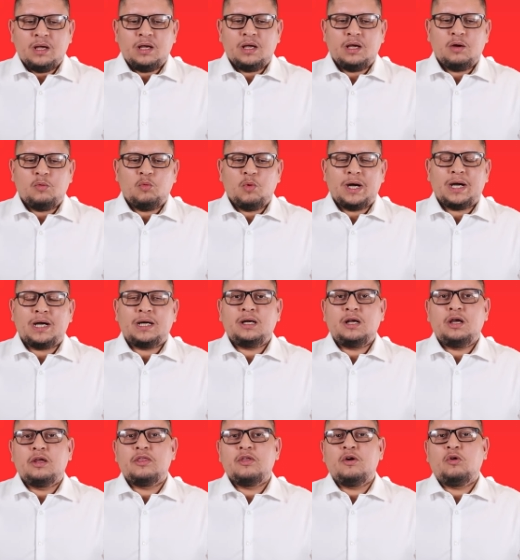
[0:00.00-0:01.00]
uh,
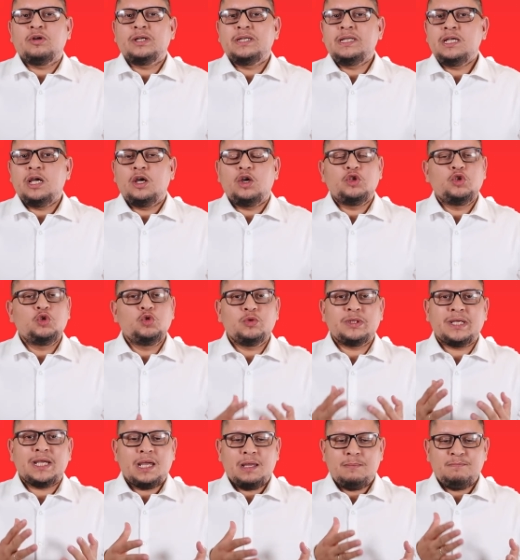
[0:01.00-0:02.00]
where uh, the only a
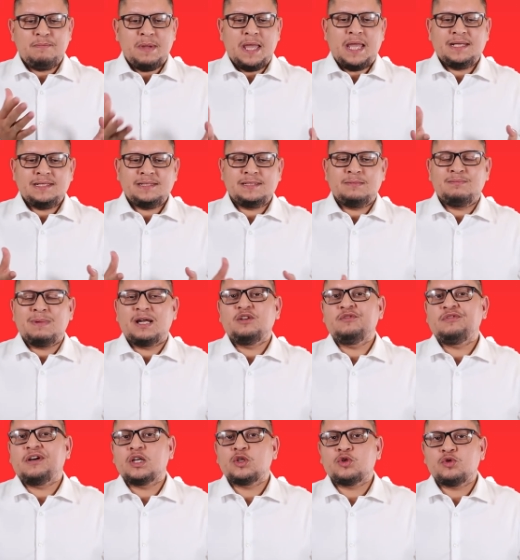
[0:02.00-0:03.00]
UK-based
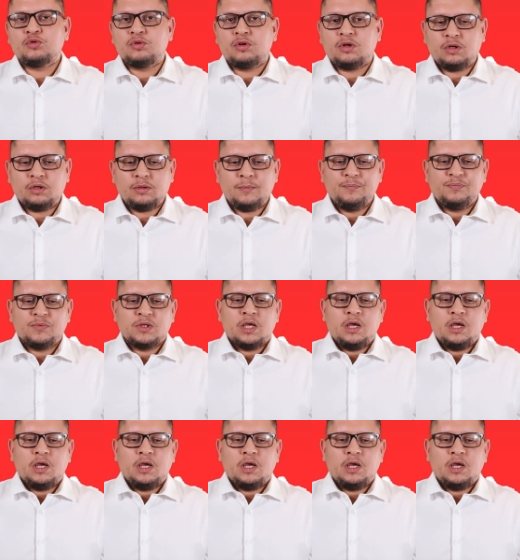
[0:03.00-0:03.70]
manufacturer